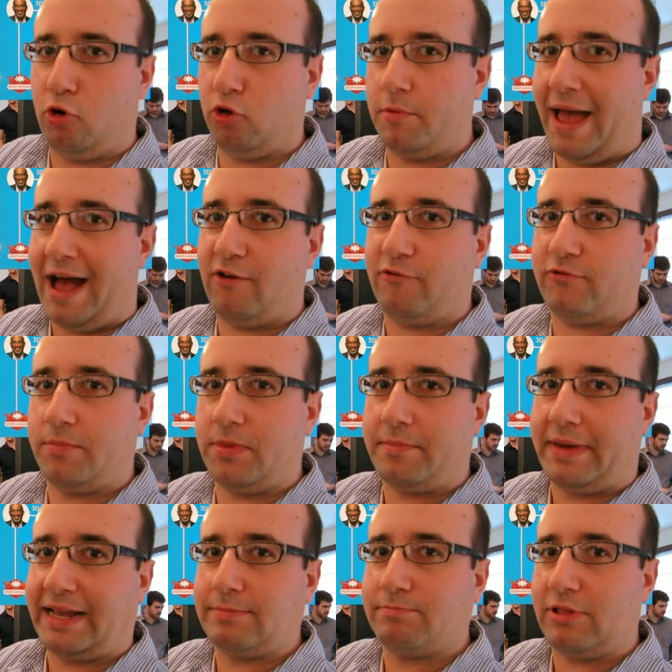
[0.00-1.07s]
pull them out from the
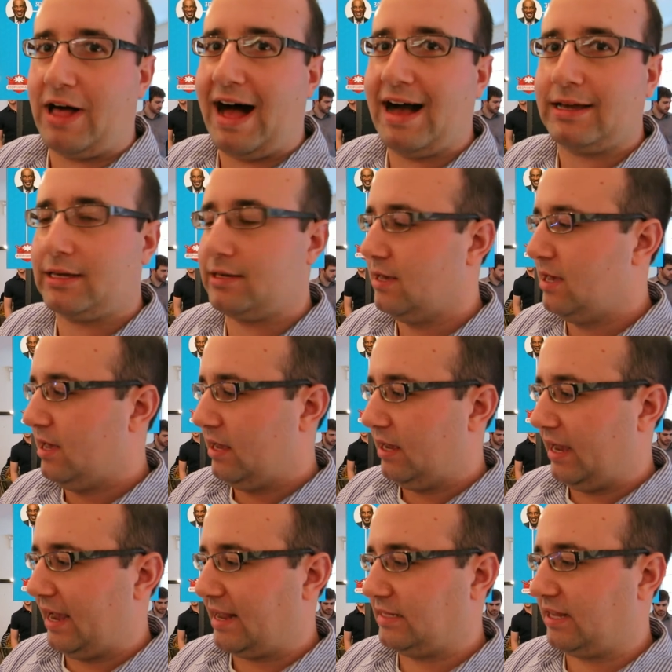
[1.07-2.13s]
main block
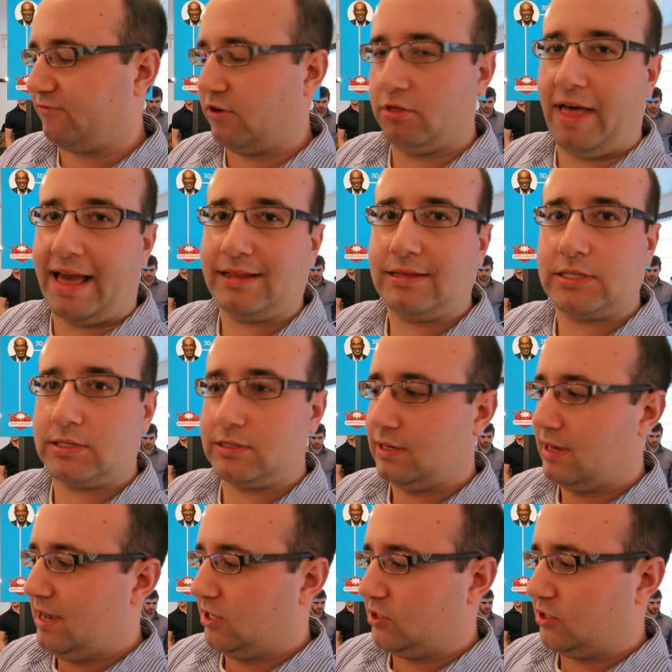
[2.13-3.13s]
in different lengths.